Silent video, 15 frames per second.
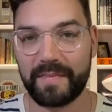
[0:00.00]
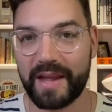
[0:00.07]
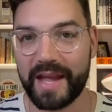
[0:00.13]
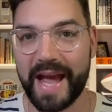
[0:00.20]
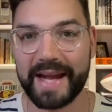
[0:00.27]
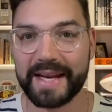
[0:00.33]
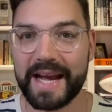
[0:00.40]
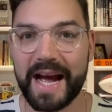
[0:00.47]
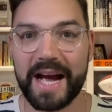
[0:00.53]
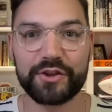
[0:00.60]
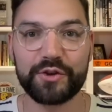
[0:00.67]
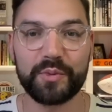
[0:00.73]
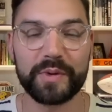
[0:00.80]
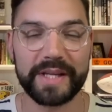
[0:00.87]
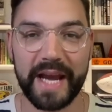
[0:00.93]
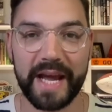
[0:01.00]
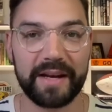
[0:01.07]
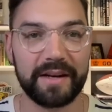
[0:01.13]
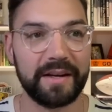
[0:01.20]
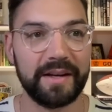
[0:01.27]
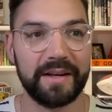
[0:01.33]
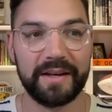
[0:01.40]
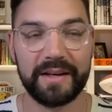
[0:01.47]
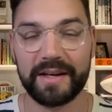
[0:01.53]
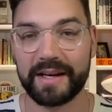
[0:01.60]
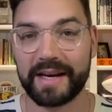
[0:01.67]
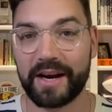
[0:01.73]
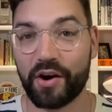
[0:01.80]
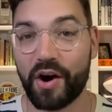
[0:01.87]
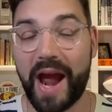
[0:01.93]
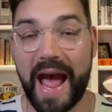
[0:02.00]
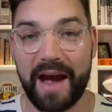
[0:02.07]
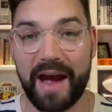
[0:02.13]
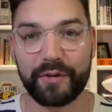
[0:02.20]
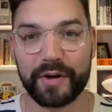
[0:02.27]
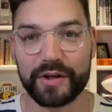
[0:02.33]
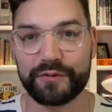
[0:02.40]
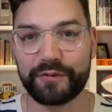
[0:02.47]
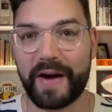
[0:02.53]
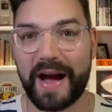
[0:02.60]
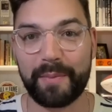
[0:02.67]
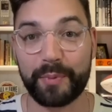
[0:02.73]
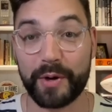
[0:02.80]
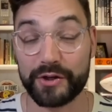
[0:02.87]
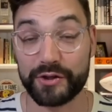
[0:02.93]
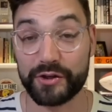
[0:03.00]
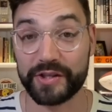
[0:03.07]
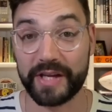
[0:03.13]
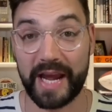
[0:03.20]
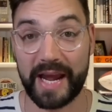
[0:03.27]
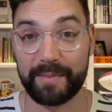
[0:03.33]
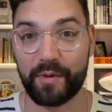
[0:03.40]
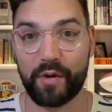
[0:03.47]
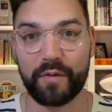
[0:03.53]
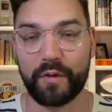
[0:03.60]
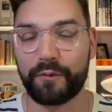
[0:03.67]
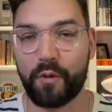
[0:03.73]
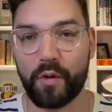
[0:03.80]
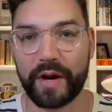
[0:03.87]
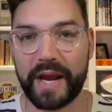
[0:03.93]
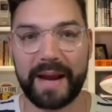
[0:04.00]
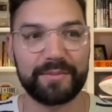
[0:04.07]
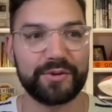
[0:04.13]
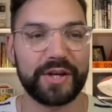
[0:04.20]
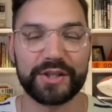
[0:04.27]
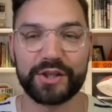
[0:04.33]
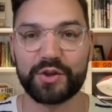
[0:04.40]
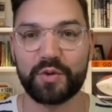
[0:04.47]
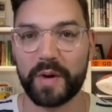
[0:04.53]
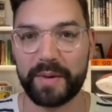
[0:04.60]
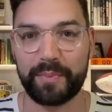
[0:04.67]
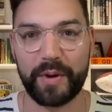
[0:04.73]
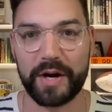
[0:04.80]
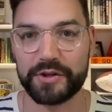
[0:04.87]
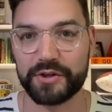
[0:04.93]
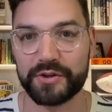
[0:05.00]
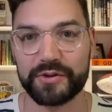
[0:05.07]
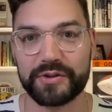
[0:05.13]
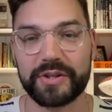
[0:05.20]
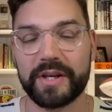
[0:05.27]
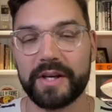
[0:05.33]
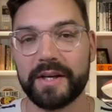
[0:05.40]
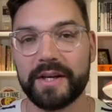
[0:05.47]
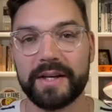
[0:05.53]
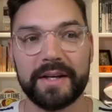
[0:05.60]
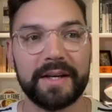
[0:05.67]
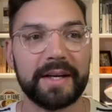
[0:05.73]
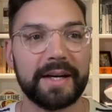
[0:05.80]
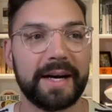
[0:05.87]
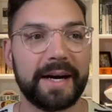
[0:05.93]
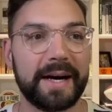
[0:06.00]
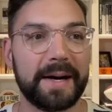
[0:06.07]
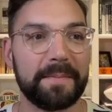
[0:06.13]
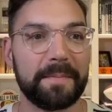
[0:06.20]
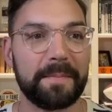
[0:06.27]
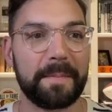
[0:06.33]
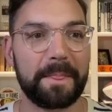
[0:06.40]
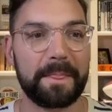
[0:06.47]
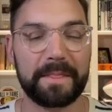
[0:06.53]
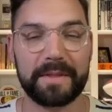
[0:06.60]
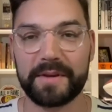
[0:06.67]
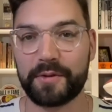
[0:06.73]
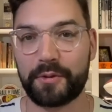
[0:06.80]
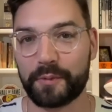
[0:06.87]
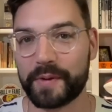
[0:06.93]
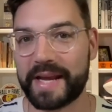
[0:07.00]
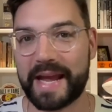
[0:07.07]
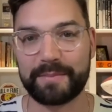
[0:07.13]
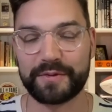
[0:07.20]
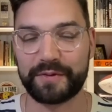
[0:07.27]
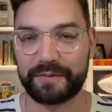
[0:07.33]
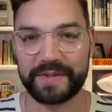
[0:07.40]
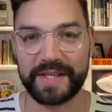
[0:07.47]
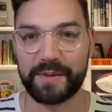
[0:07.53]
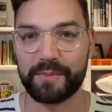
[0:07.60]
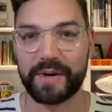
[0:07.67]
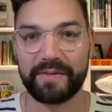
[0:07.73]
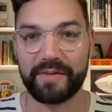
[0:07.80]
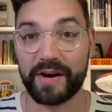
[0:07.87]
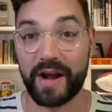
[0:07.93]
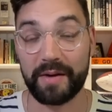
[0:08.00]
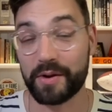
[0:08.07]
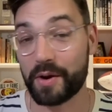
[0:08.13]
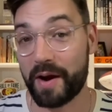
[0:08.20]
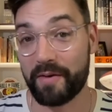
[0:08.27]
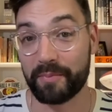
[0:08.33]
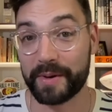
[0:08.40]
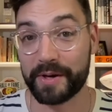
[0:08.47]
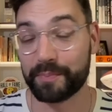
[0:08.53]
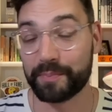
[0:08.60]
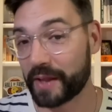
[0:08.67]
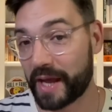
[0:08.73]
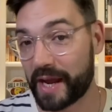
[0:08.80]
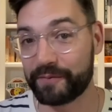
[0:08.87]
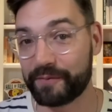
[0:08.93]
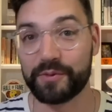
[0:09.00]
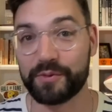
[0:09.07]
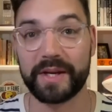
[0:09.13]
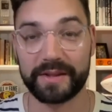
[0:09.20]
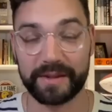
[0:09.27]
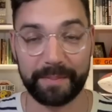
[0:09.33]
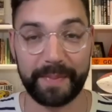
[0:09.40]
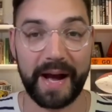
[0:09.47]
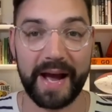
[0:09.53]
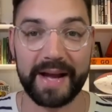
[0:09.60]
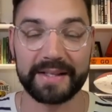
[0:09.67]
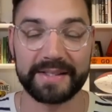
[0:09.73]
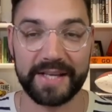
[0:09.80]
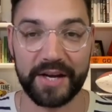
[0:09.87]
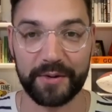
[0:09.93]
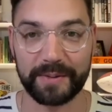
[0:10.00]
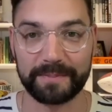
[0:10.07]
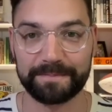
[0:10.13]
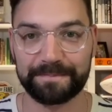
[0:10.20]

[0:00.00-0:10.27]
had guys who would get or average 5 pressures a game. Over 4 games, you get to 20 pressures. 3 games, 15, whatever, you know, however many you play, if you get the bye, etc.